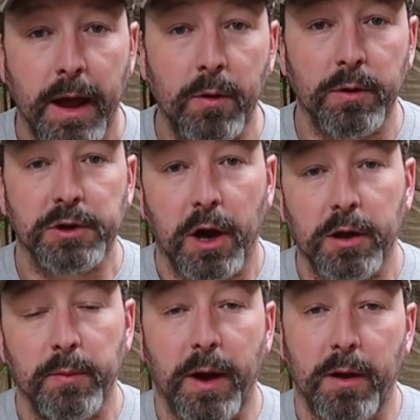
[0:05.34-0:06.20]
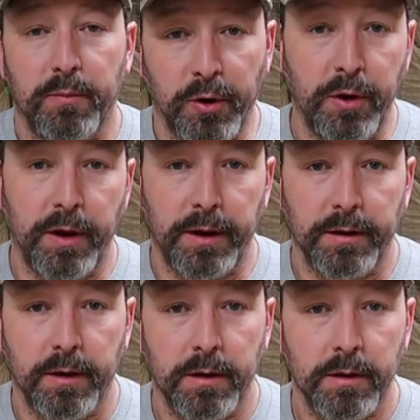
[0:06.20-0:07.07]
Now we'll talk about
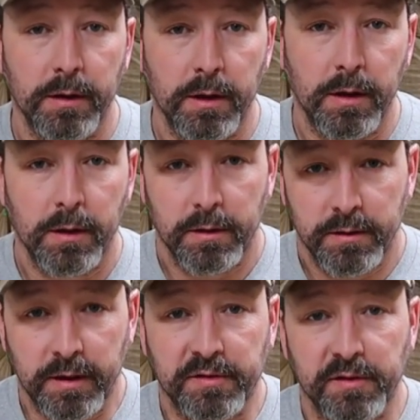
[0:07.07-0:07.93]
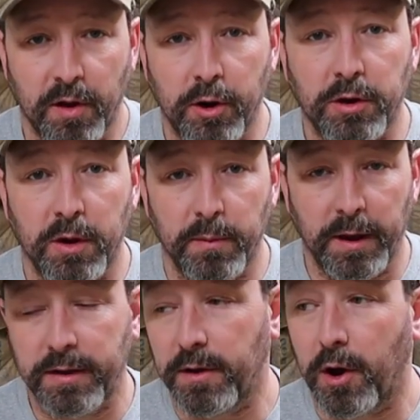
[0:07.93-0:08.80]
brooding. This is
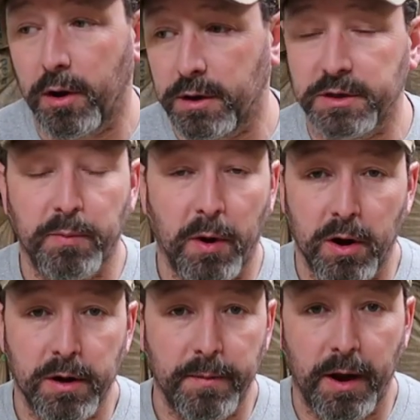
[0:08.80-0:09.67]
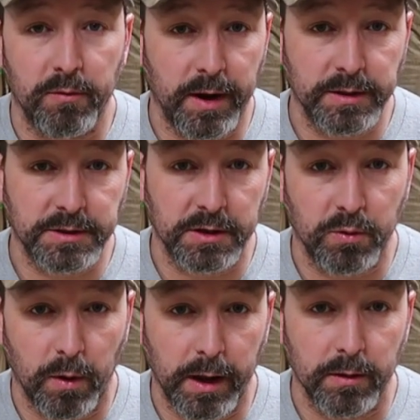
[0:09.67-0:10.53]
arguably the hardest part about raising
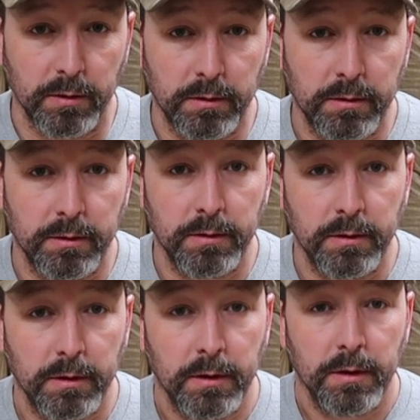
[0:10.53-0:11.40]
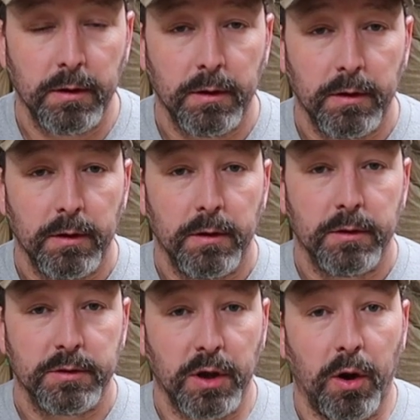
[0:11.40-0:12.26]
quail.
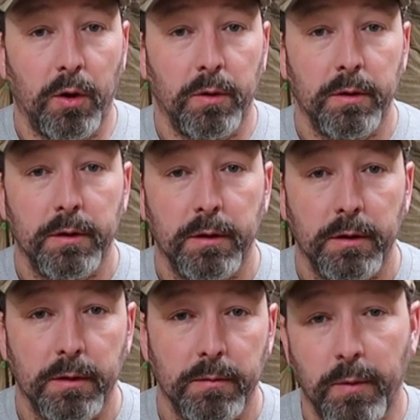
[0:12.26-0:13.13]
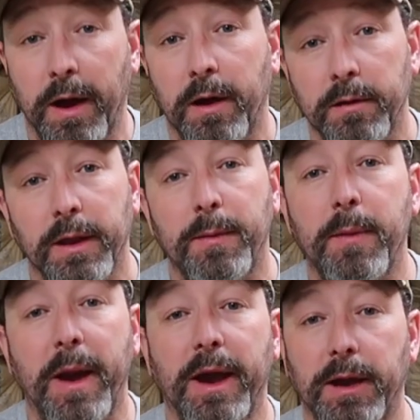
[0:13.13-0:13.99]
So, well, let
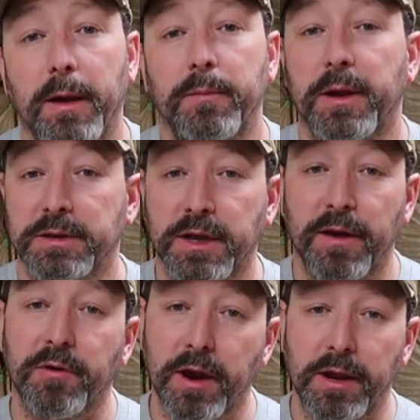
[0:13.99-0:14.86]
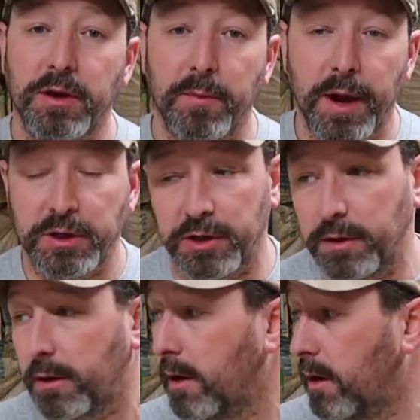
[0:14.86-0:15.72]
me back up. Let's cover
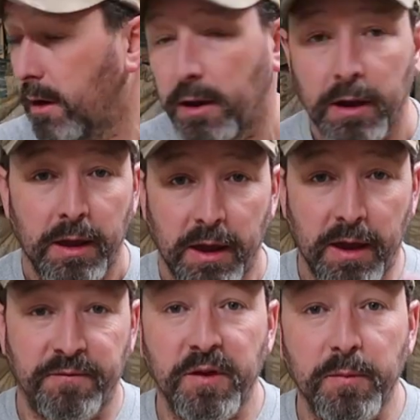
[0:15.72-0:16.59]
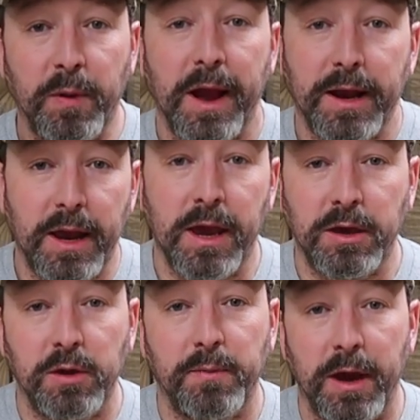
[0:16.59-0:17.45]
incubation. If you plan to
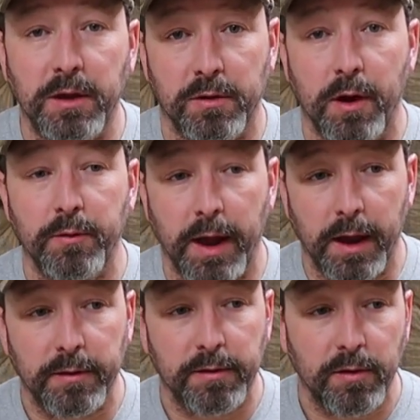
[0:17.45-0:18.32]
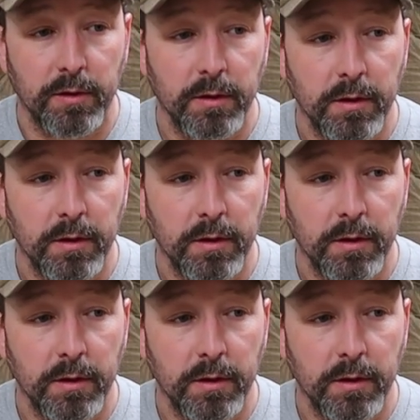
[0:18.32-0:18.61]
incubate your own eggs,